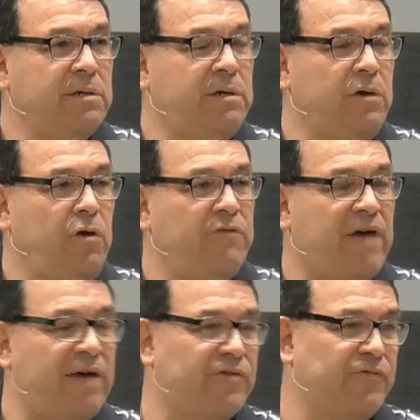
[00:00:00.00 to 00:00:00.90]
till you've
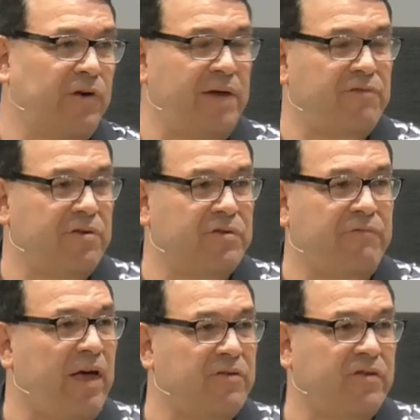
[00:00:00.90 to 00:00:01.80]
asked forgiveness of
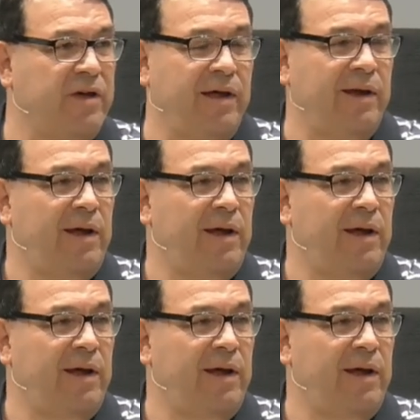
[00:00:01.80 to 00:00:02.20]
that sin.